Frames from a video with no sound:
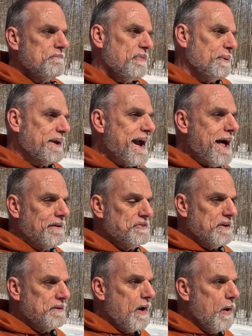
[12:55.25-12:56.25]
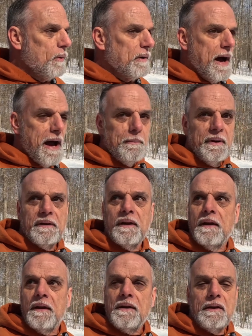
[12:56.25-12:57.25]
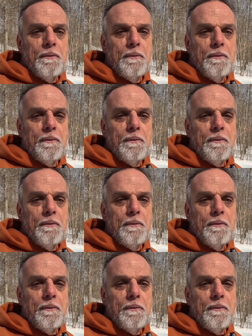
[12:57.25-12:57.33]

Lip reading: 3 gallons isn't a whole lot, but you know,